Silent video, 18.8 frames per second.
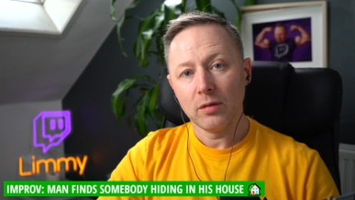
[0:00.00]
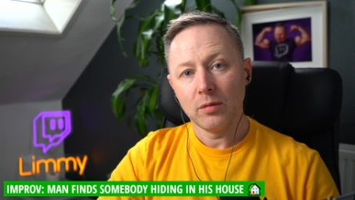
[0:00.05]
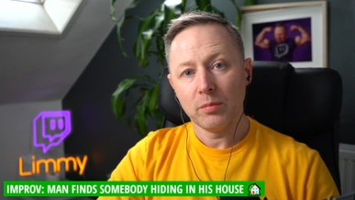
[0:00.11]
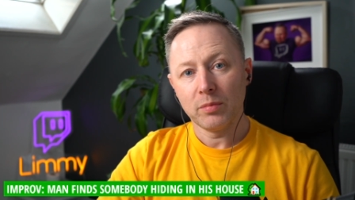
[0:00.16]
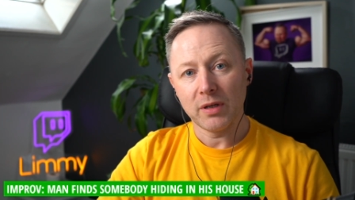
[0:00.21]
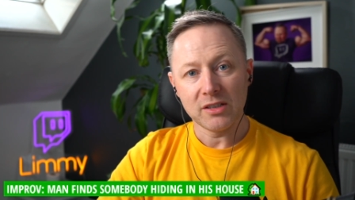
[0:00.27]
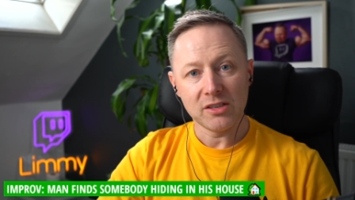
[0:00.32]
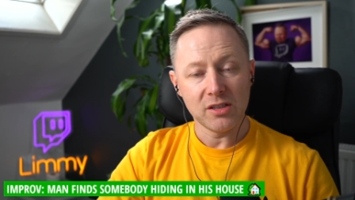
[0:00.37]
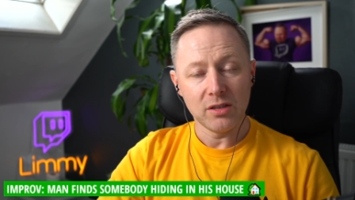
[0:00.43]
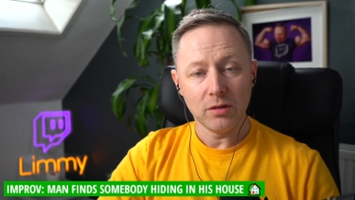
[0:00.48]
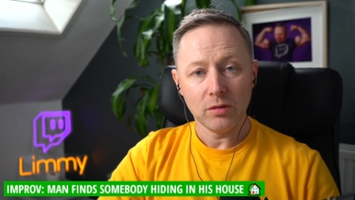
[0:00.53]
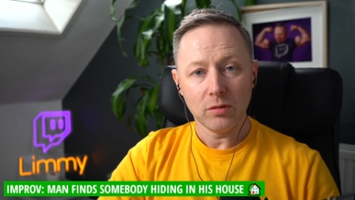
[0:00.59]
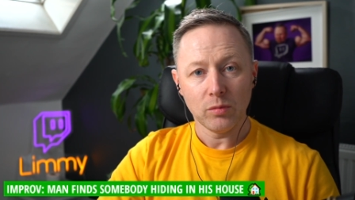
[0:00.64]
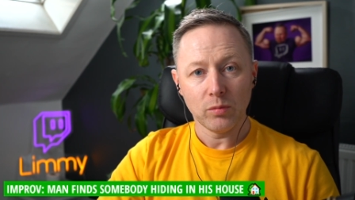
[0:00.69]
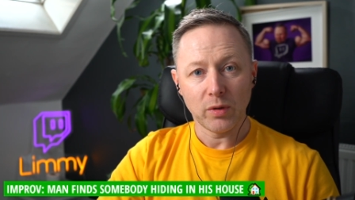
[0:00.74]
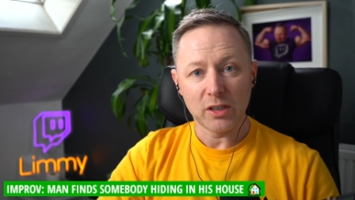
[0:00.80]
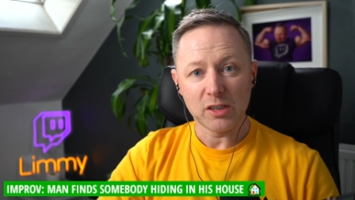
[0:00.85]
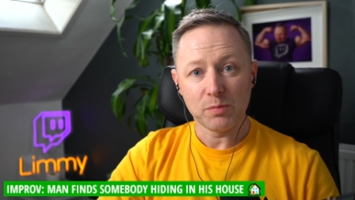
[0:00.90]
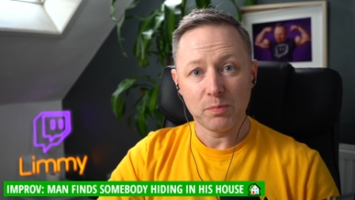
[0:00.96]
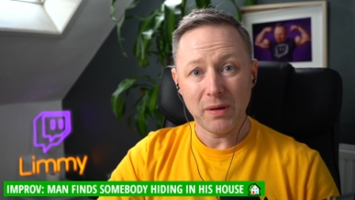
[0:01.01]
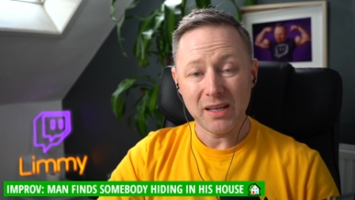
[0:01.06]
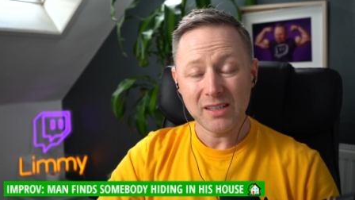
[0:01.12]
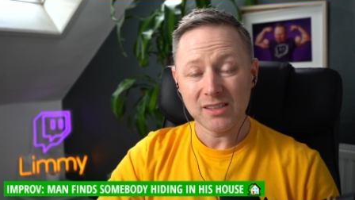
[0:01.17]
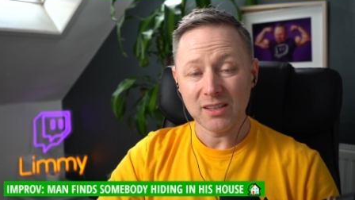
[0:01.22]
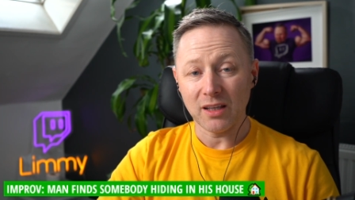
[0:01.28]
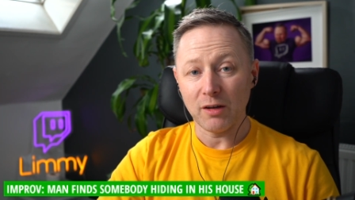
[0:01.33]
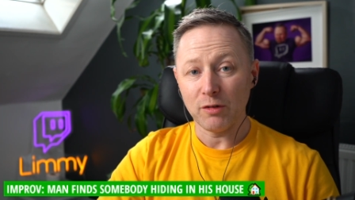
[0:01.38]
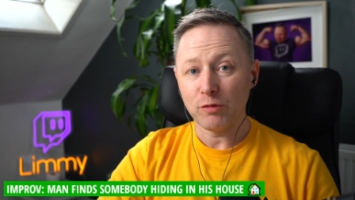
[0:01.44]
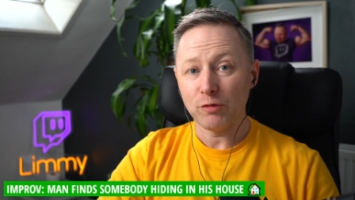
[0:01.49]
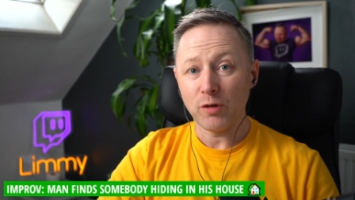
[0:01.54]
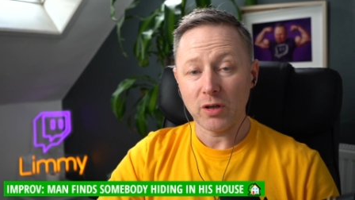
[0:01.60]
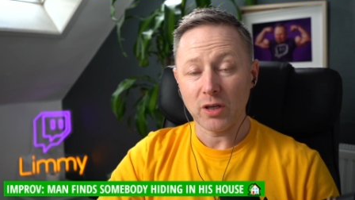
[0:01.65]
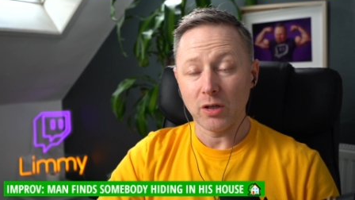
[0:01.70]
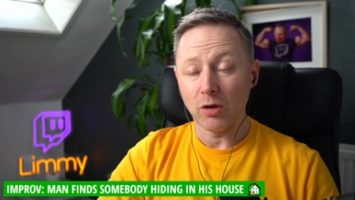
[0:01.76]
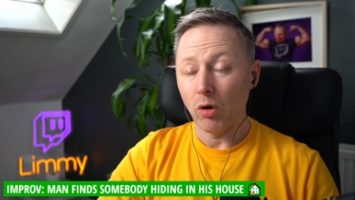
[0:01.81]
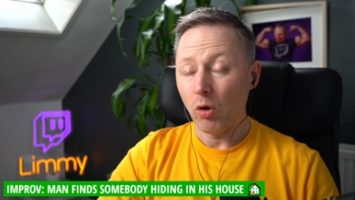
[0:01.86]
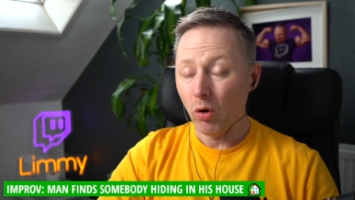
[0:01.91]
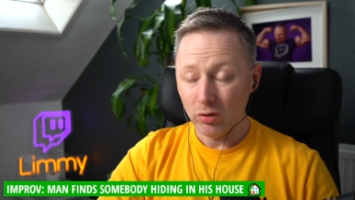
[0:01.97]
prison, where it's basically a
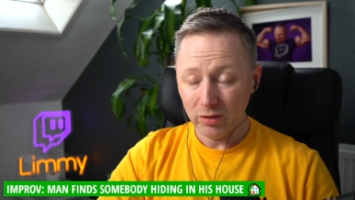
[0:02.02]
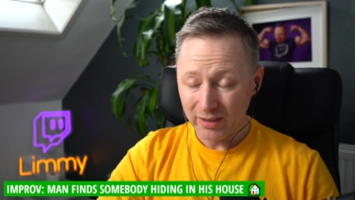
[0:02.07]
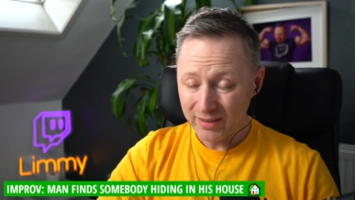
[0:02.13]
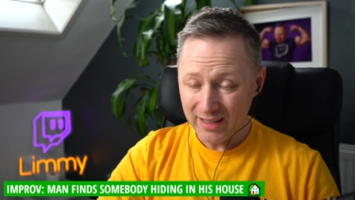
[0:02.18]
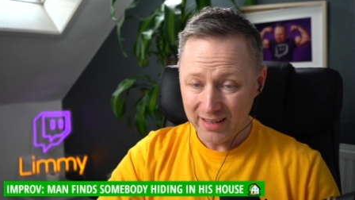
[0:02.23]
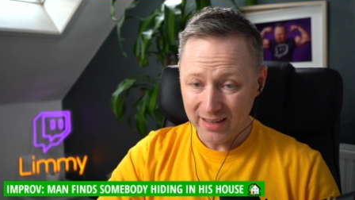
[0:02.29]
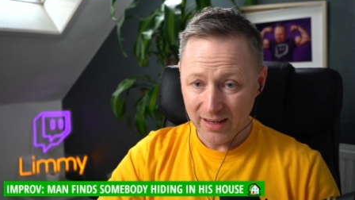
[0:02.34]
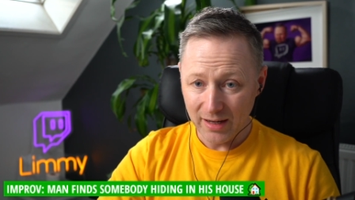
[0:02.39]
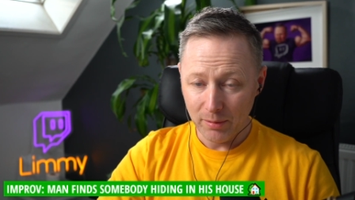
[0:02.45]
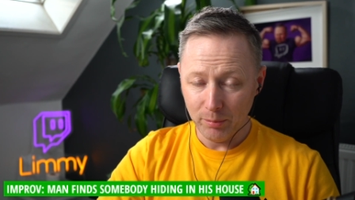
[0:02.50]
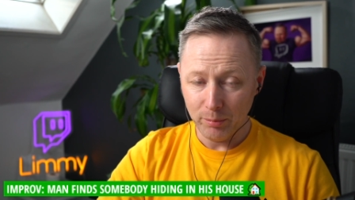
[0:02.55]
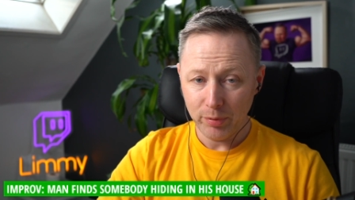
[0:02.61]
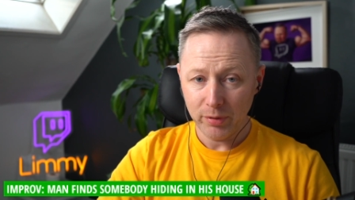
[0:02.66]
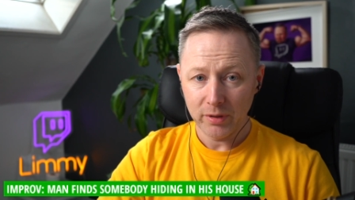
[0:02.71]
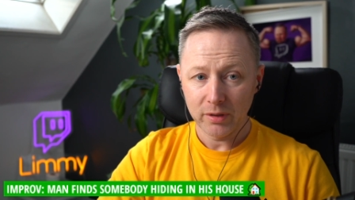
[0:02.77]
fucking holiday camp.